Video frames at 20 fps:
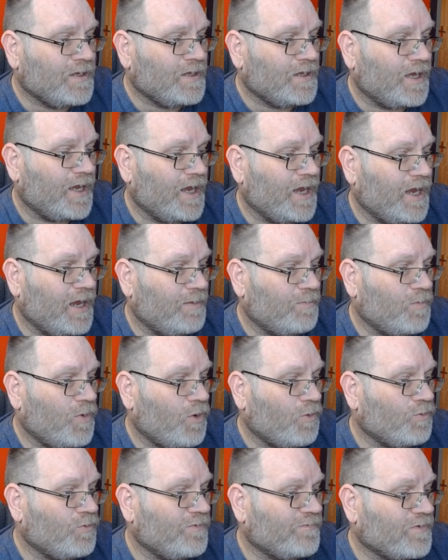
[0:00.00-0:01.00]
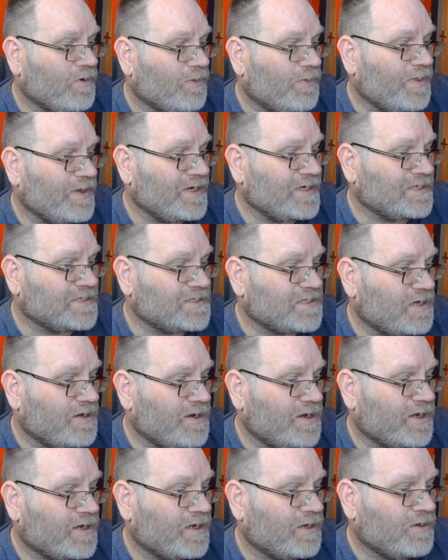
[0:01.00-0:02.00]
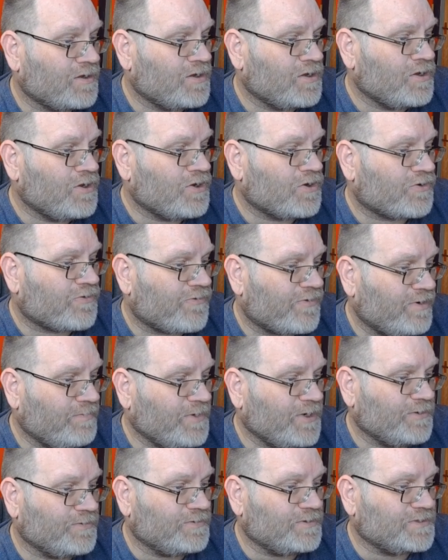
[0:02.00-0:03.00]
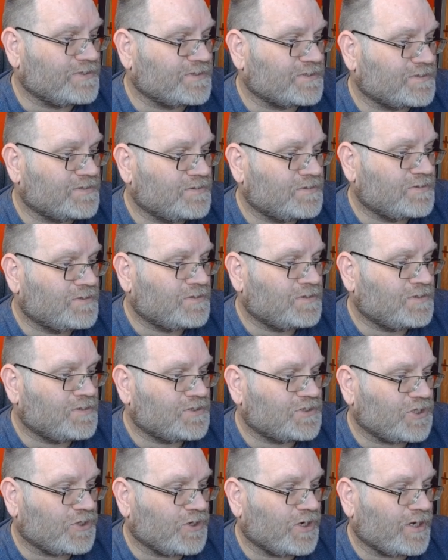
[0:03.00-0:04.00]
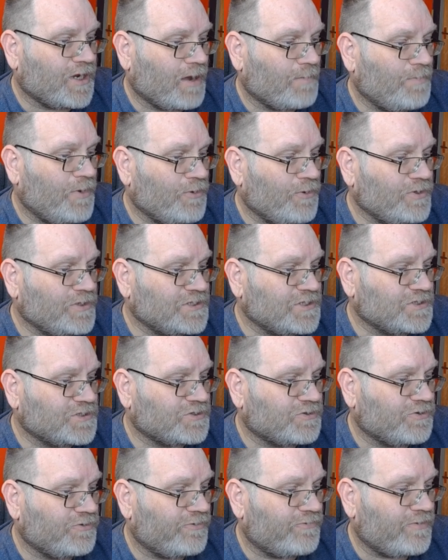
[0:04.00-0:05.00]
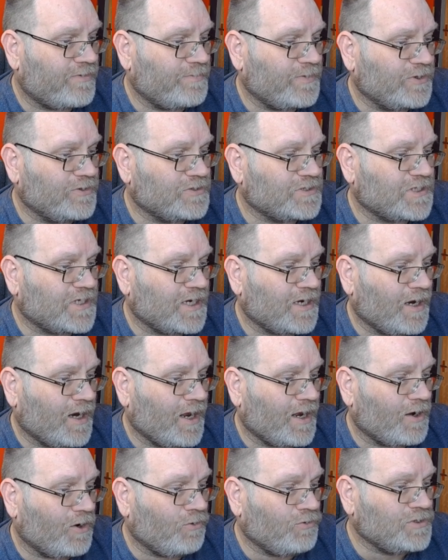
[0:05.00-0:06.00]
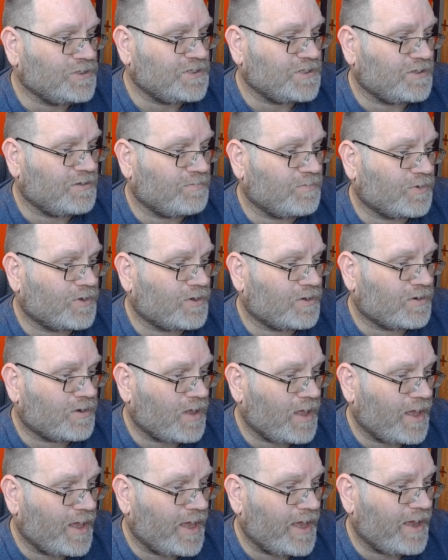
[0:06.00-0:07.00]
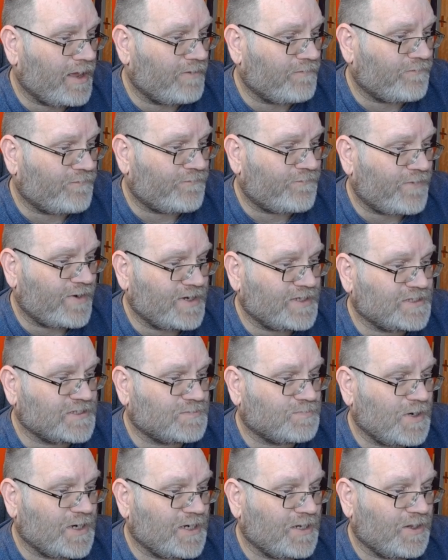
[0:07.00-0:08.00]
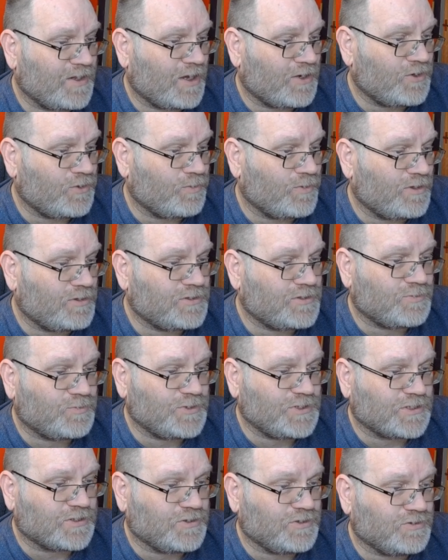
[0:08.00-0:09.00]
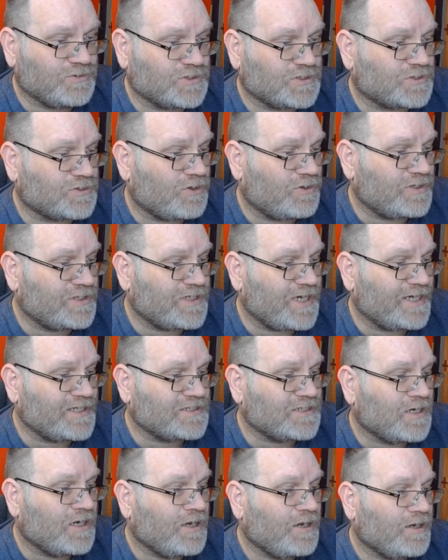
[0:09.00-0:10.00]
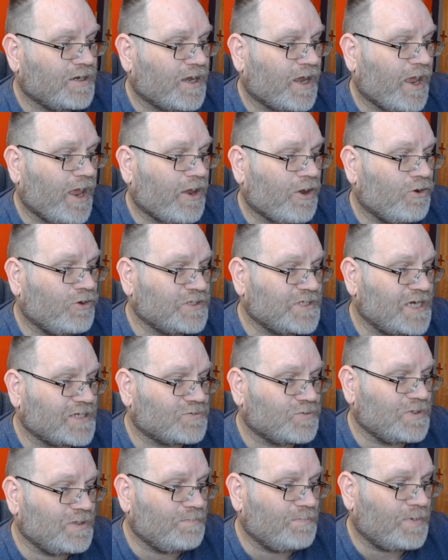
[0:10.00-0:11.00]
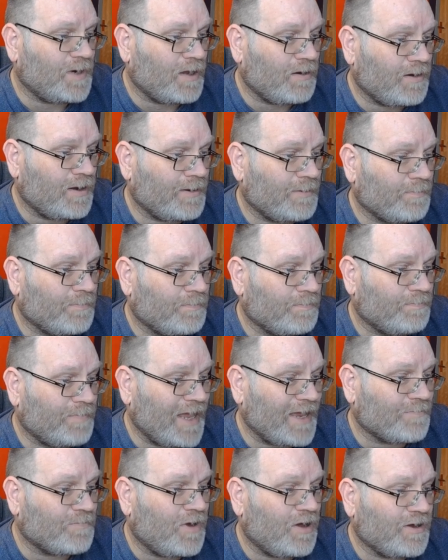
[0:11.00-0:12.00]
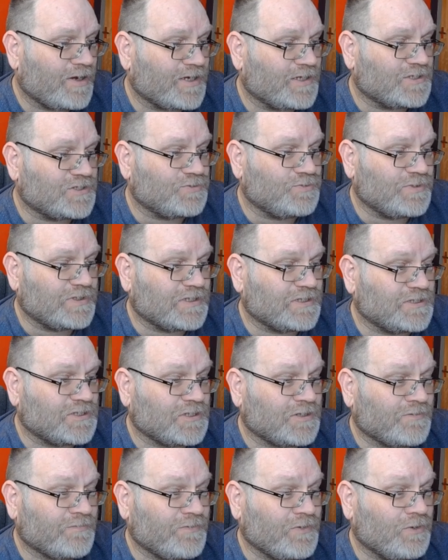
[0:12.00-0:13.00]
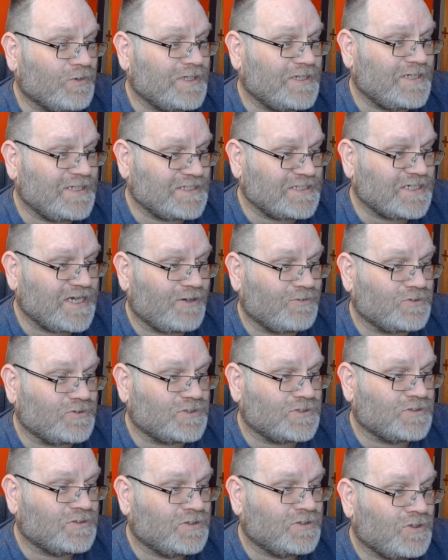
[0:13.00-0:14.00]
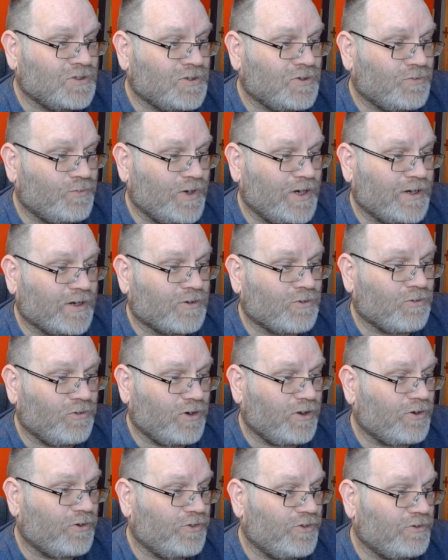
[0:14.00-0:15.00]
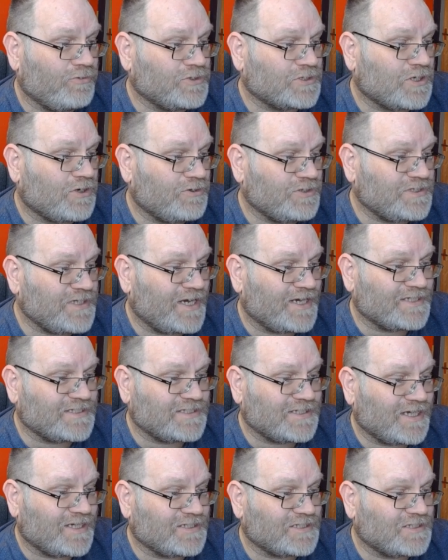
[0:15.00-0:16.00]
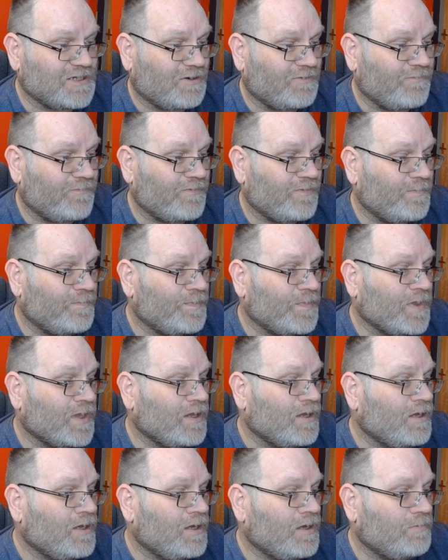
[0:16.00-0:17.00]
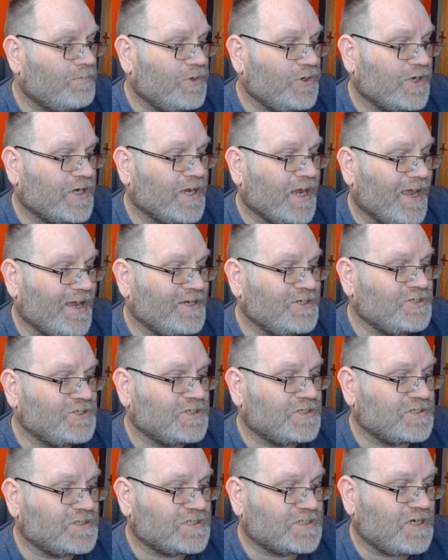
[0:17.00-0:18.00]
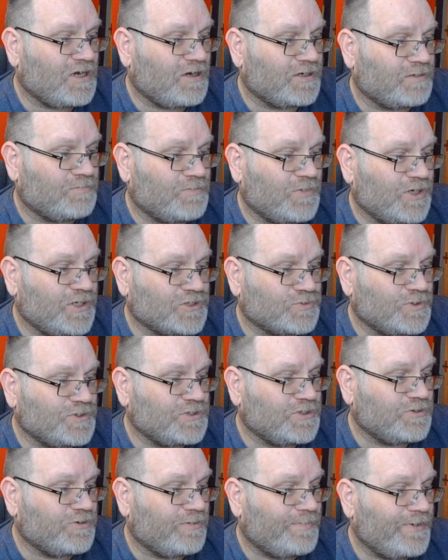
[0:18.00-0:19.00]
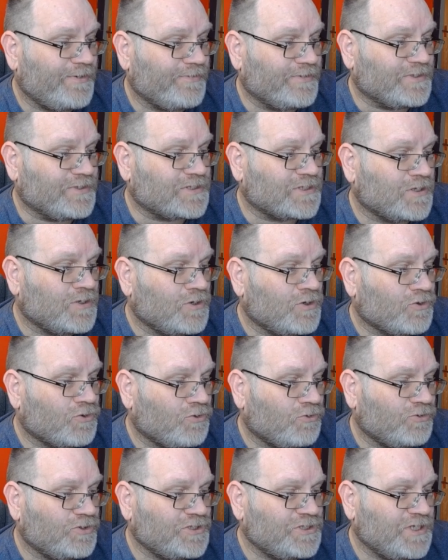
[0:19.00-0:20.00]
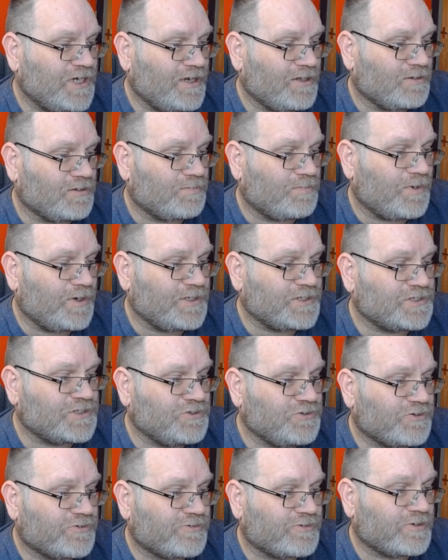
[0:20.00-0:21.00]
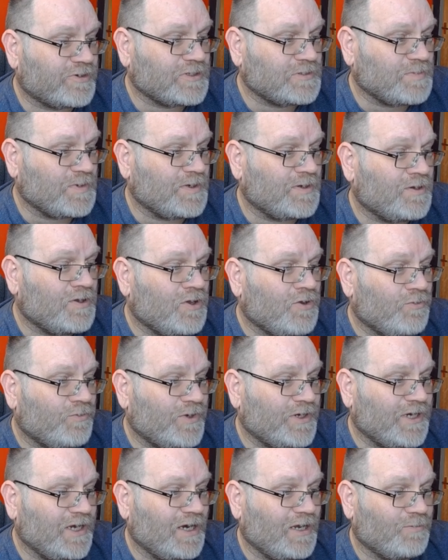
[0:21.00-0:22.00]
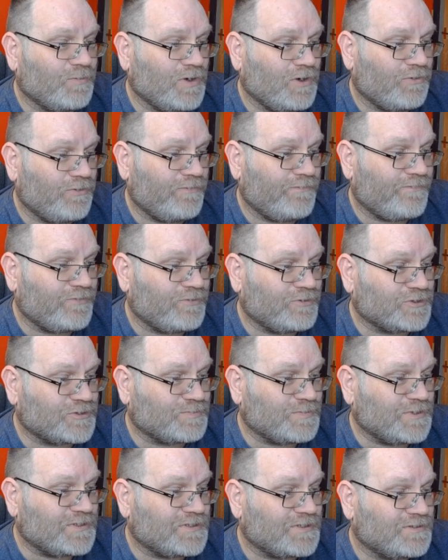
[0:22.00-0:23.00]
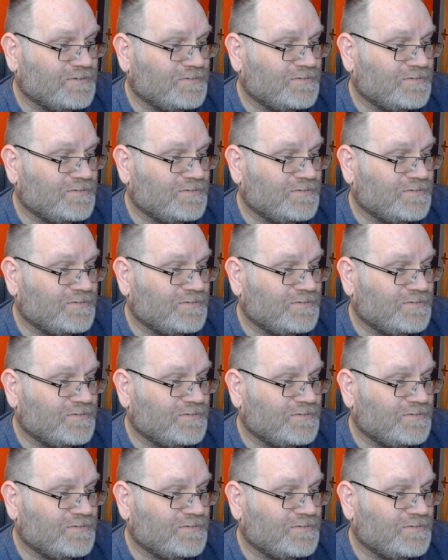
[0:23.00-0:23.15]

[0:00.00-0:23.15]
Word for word: Um, we've got things like criminals. So you can get bonuses to your attributes. You can get long-term uh, friends made in the underworld, which you can use as contacts. You can get contacts with the black market, which gives you a discount when calling on those contacts to get stuff. But you can get injured and scarred, a minus one to your appearance. Caught and jailed, minus two charisma when dealing with law enforcement.